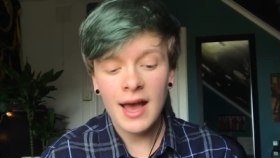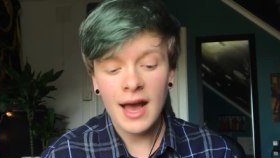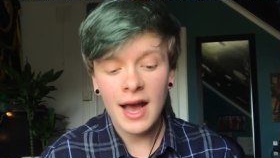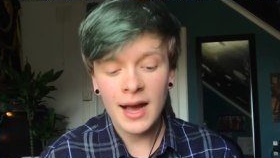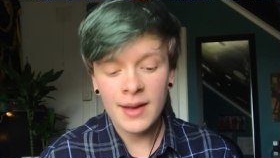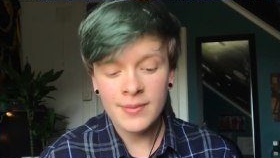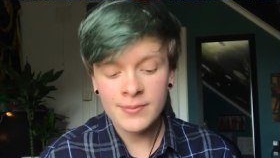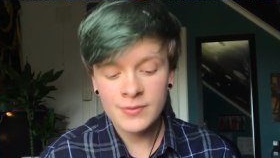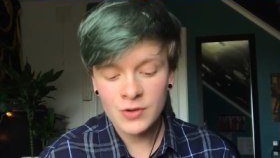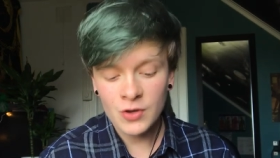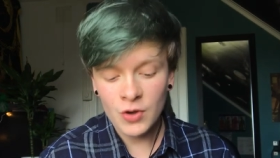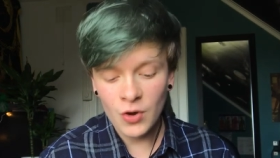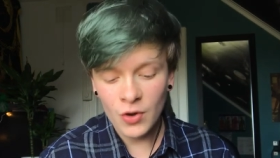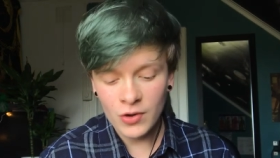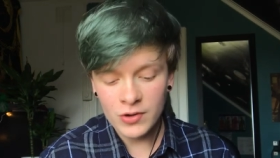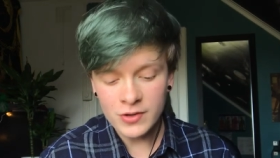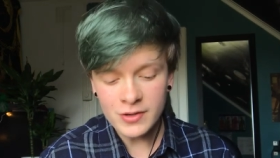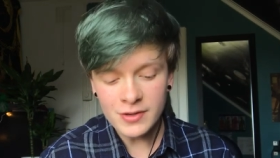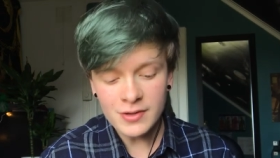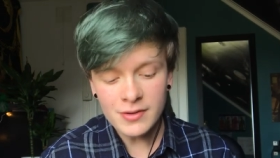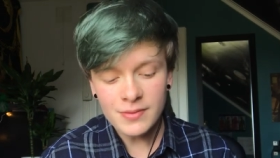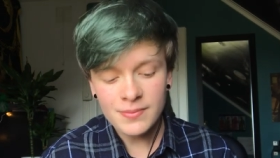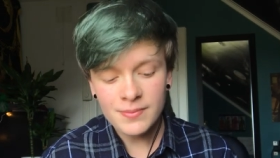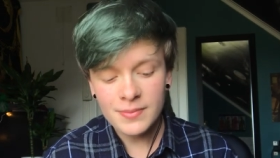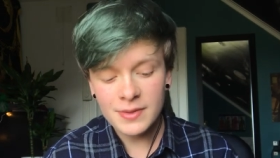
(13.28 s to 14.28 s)
am
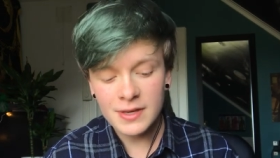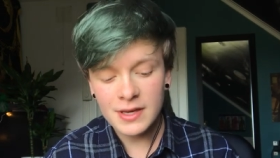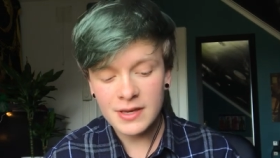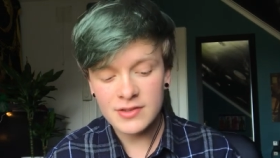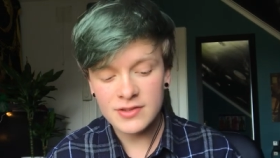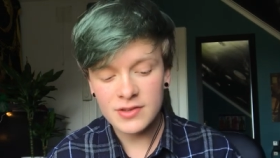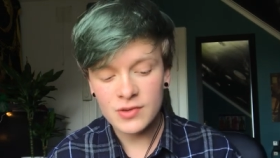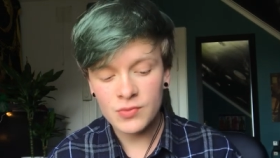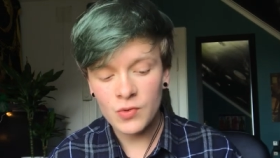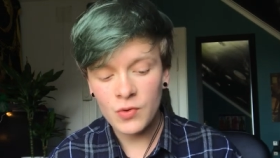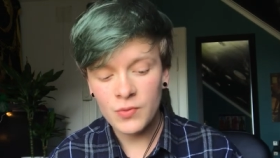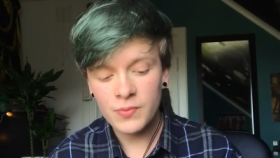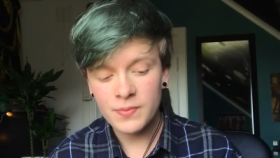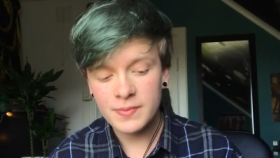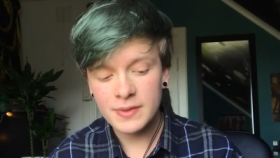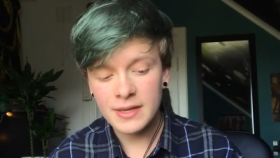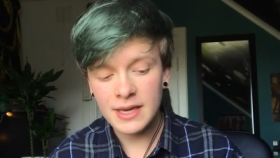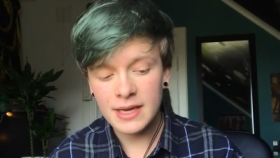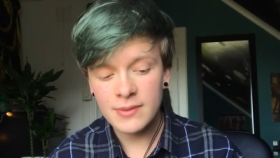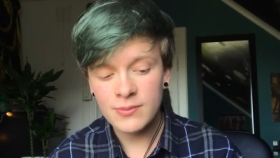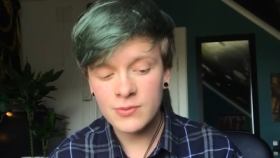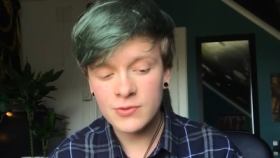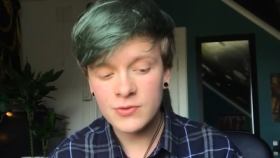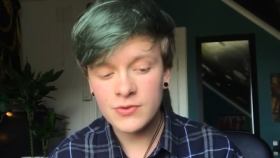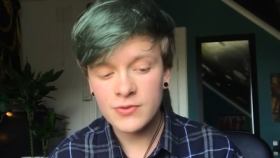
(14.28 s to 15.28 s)
gone, because I won't be
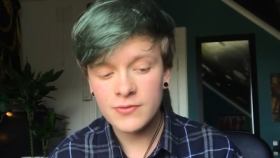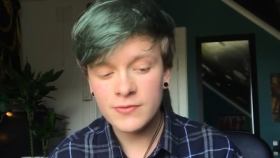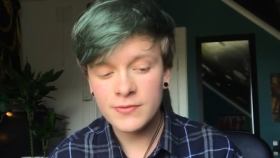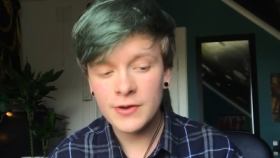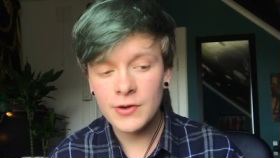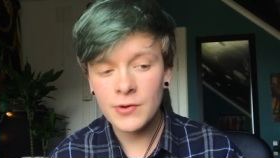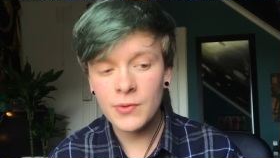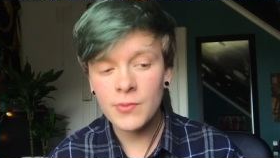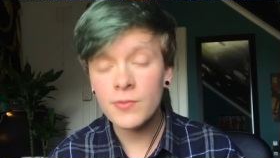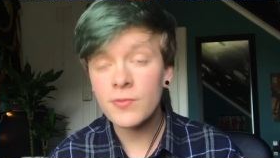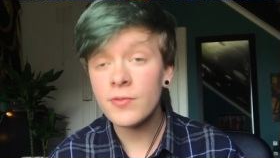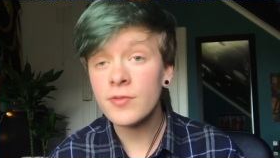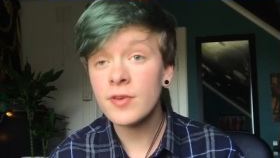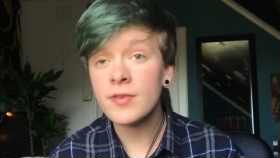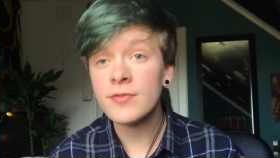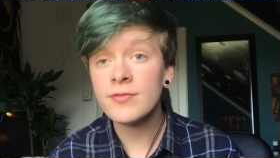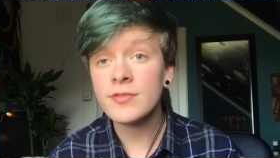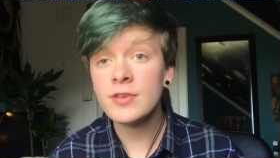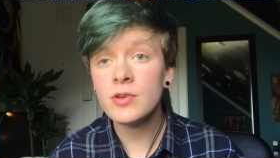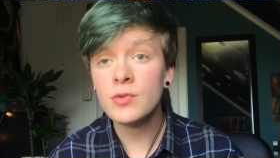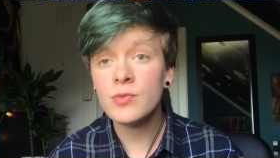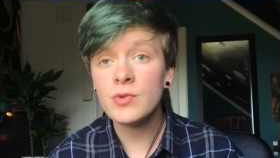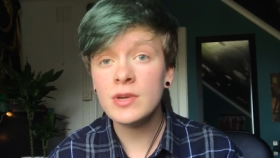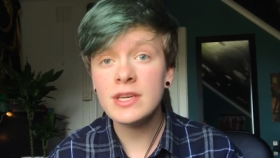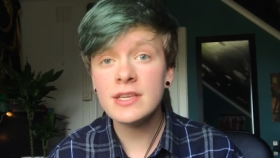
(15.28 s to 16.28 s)
able to film for a
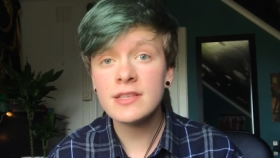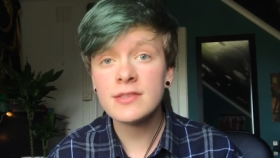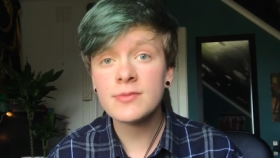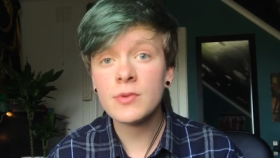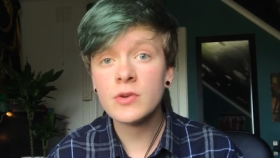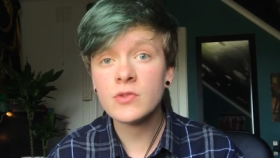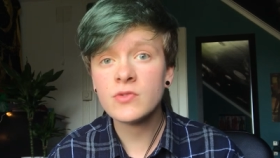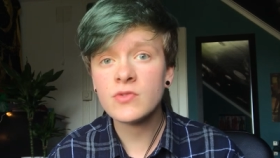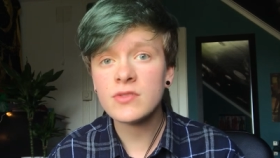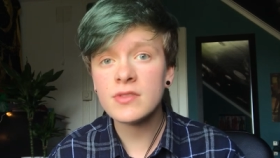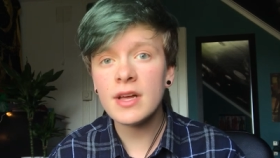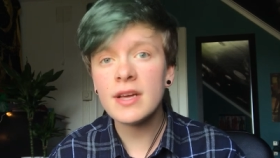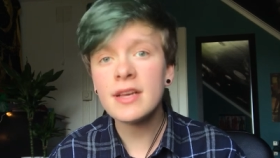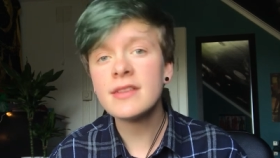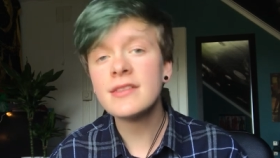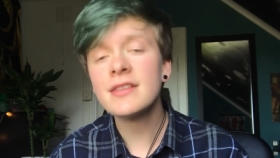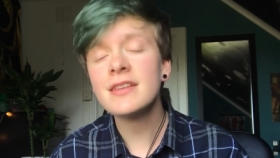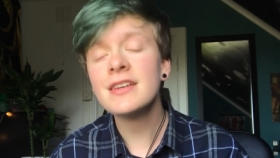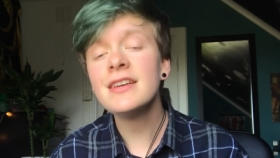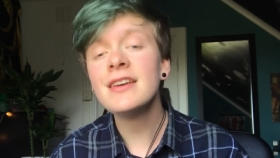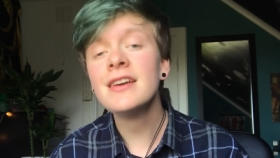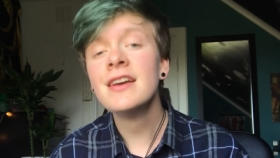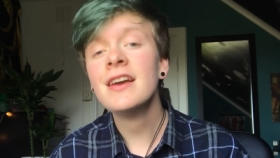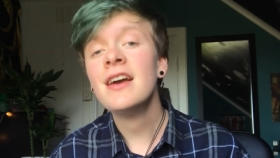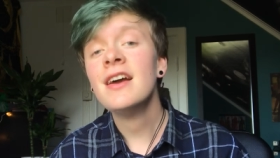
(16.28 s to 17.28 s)
few weeks, most
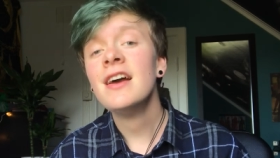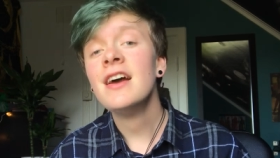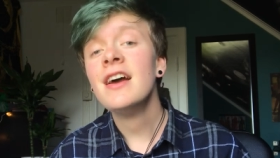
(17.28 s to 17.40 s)
likely.